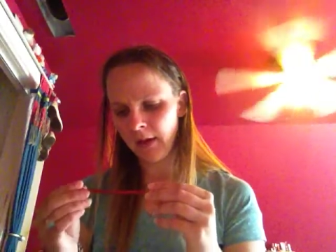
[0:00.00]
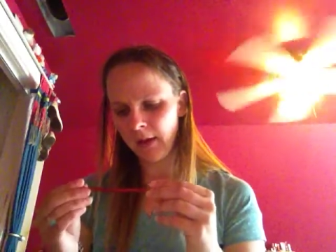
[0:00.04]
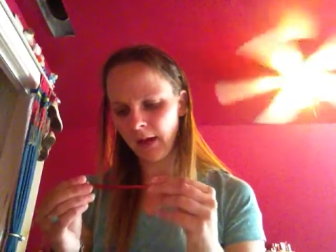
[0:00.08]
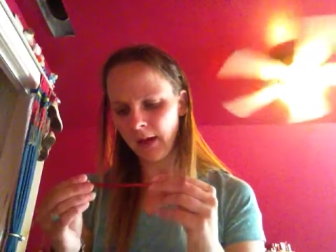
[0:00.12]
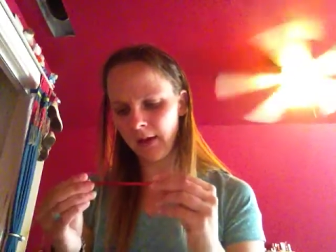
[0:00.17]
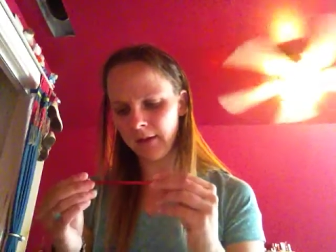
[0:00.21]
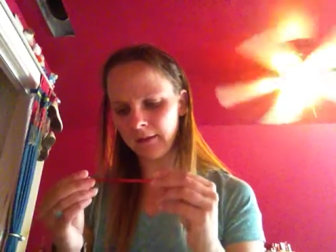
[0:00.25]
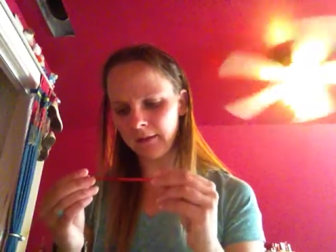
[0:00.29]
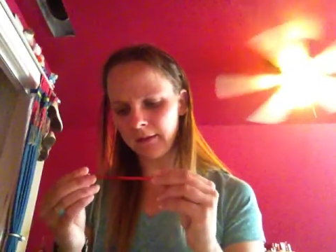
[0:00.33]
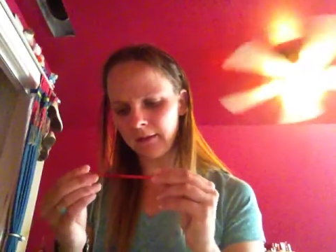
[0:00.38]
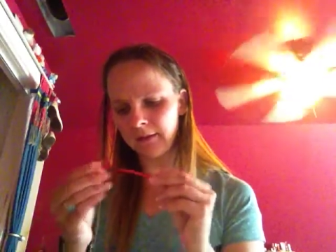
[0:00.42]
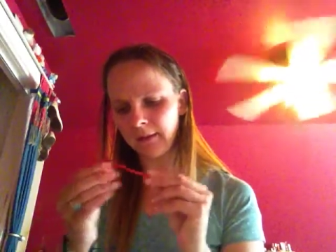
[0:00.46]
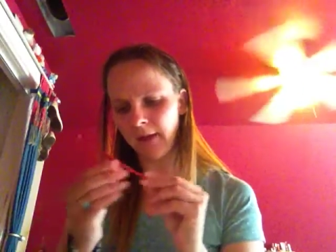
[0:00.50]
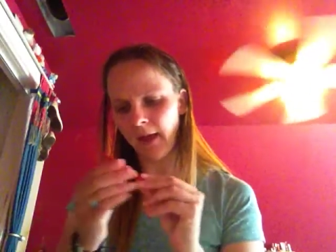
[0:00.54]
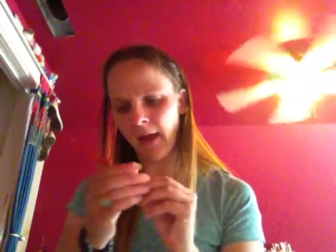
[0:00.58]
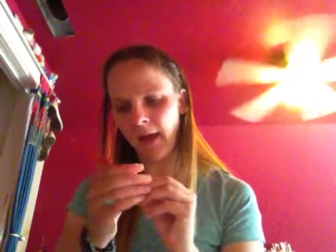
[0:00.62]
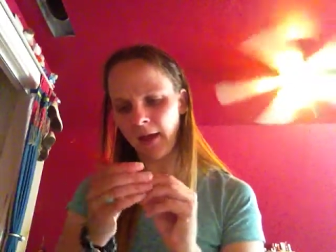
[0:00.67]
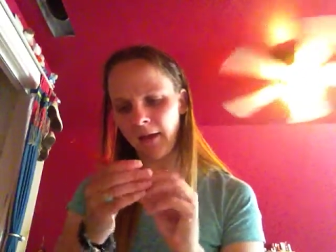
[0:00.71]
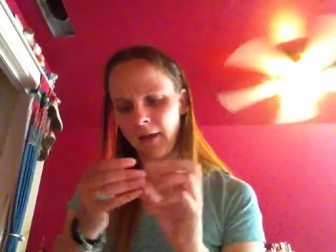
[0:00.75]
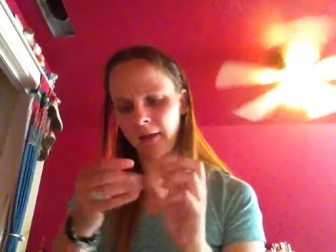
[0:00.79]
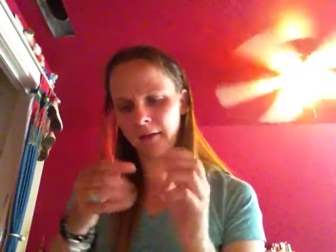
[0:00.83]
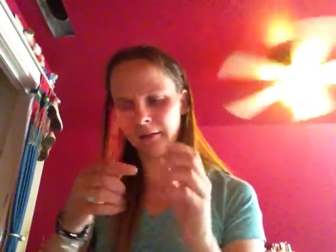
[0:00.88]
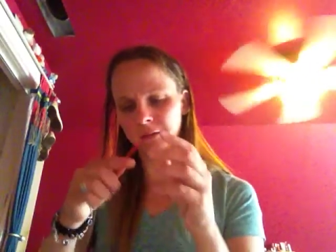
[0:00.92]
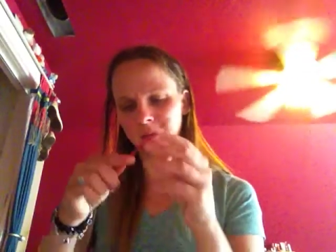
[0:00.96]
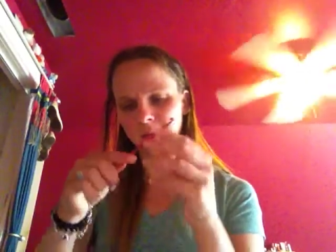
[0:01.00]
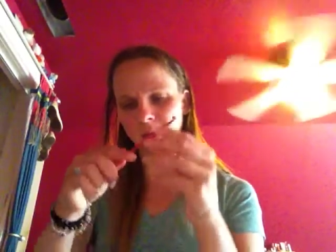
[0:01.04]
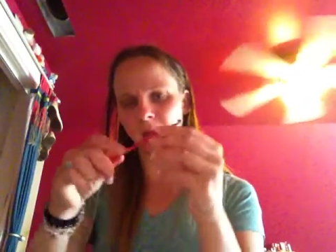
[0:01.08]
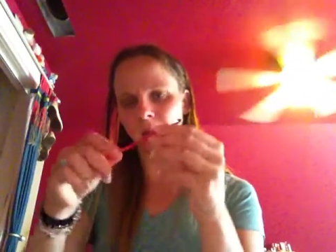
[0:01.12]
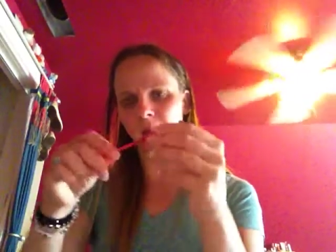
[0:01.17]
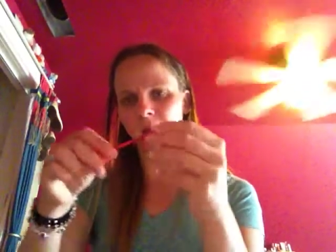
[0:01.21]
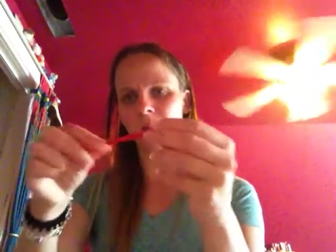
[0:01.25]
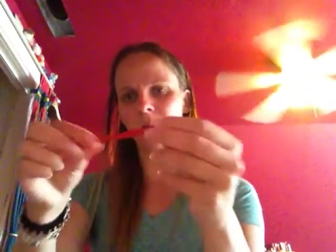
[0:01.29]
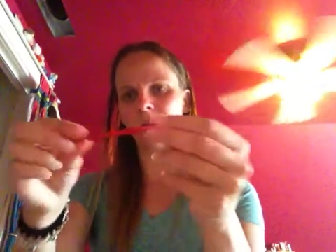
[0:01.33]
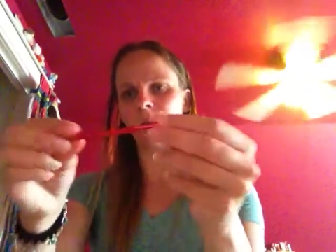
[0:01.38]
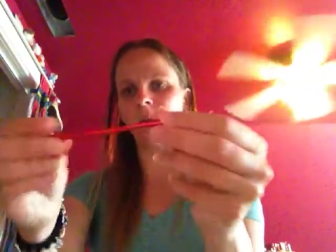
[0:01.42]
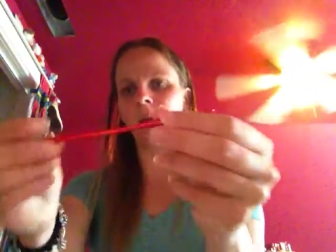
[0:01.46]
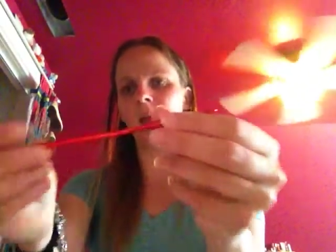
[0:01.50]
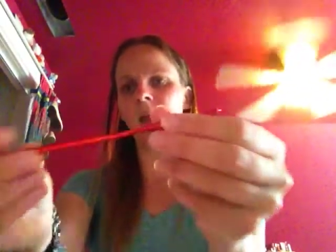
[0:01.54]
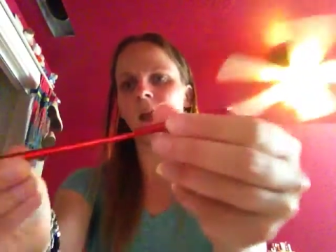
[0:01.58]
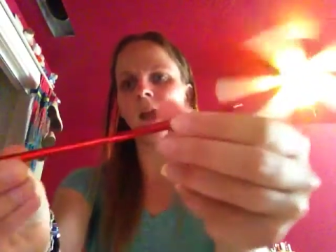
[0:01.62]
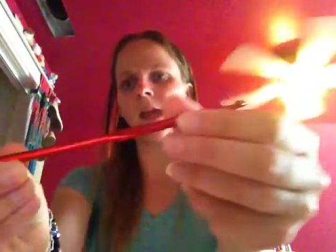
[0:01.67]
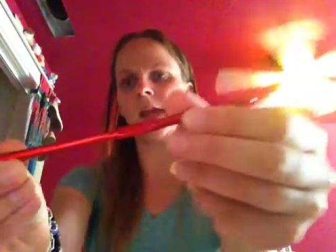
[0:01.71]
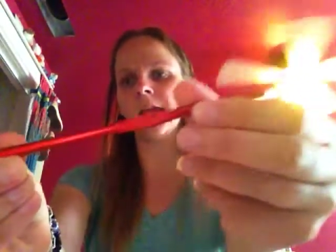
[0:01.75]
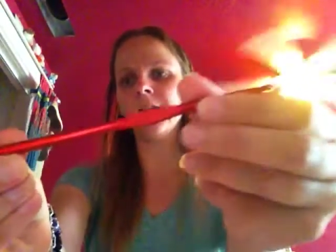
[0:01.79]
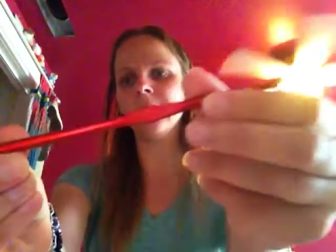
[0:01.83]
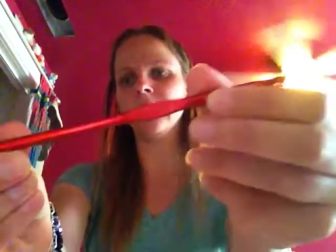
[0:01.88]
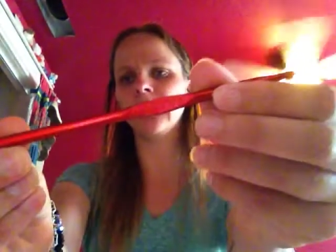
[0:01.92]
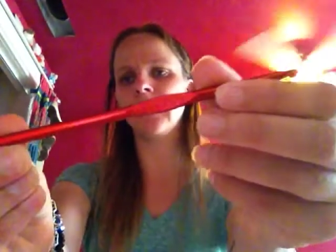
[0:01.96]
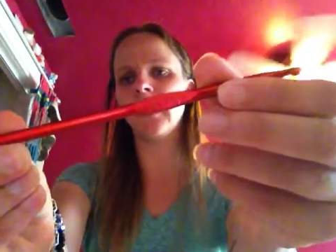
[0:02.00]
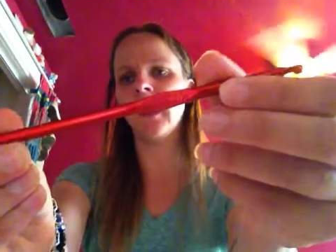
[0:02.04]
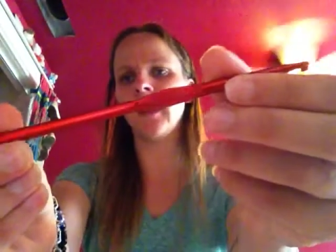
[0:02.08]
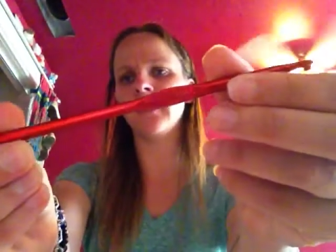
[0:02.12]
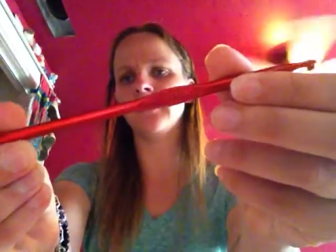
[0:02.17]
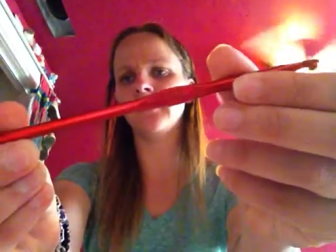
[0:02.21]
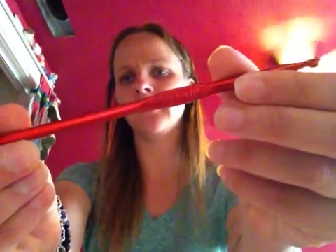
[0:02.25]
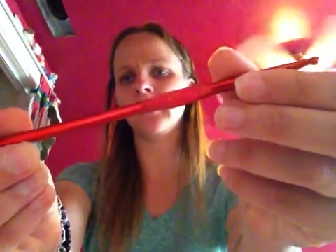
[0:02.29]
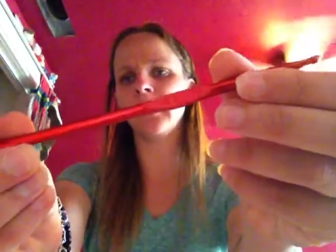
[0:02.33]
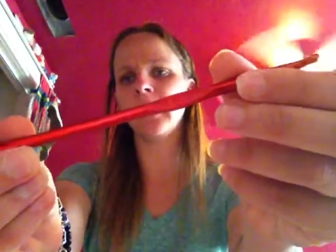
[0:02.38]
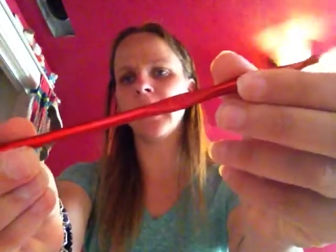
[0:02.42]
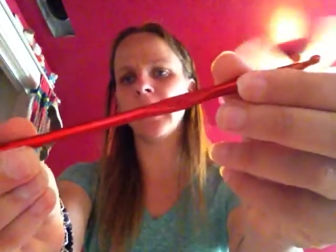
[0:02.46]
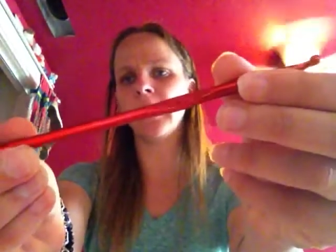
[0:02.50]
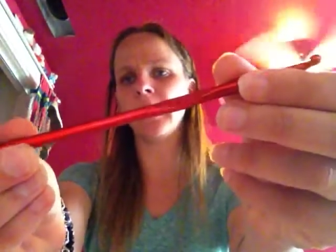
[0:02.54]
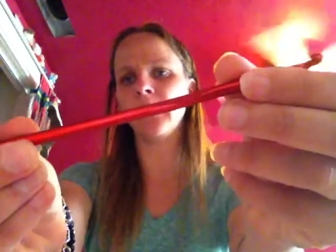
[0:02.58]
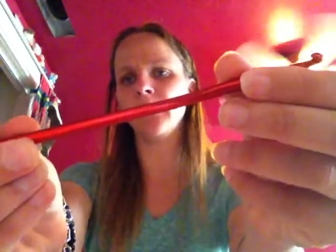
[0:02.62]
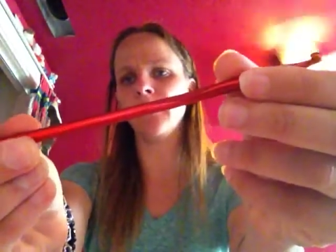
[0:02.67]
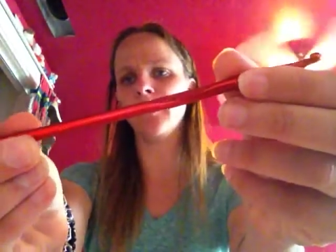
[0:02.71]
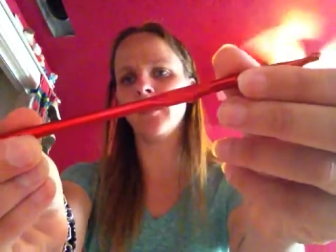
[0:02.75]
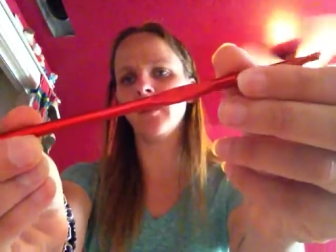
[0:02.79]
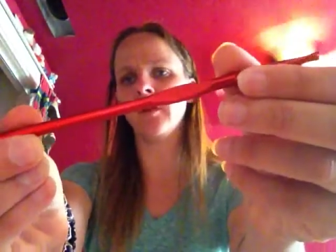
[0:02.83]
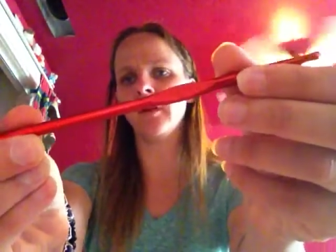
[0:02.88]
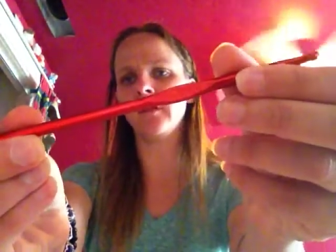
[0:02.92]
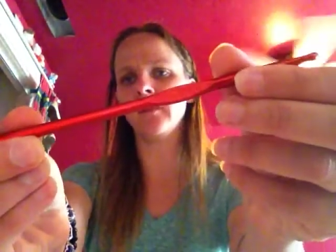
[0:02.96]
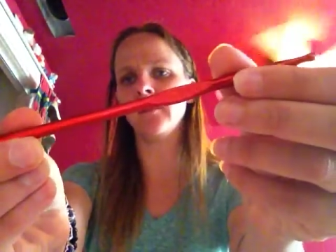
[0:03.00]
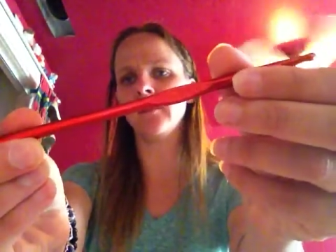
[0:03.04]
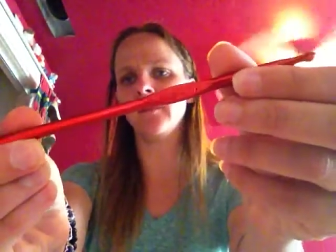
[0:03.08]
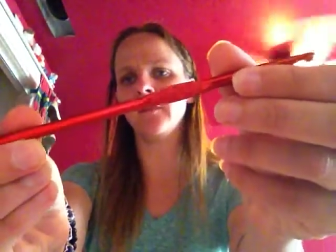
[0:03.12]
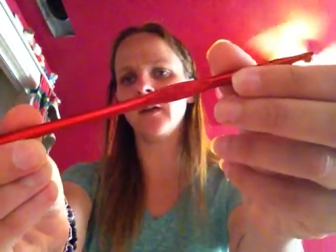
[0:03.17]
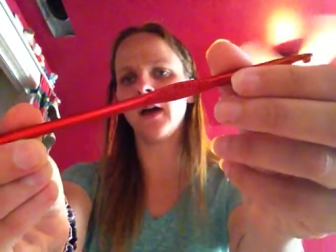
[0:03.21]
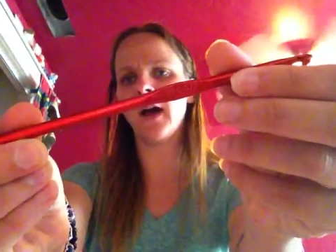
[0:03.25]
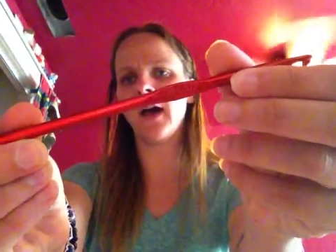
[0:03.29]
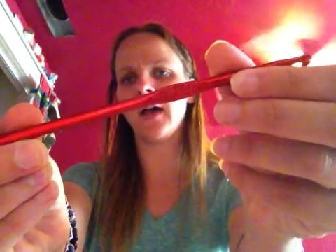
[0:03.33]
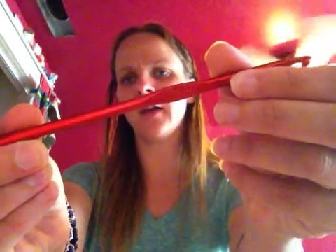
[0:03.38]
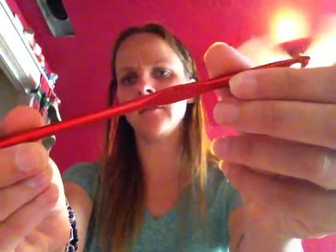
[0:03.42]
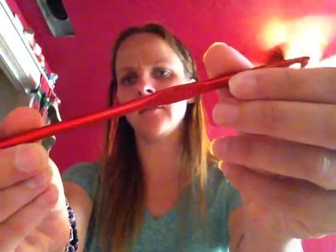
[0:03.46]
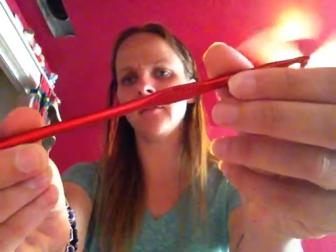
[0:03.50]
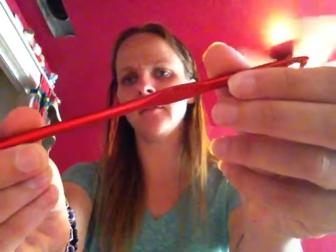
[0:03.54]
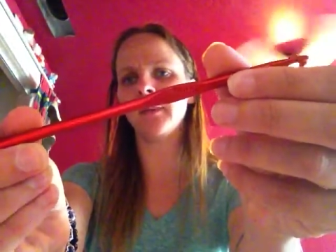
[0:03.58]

a size 8-8.5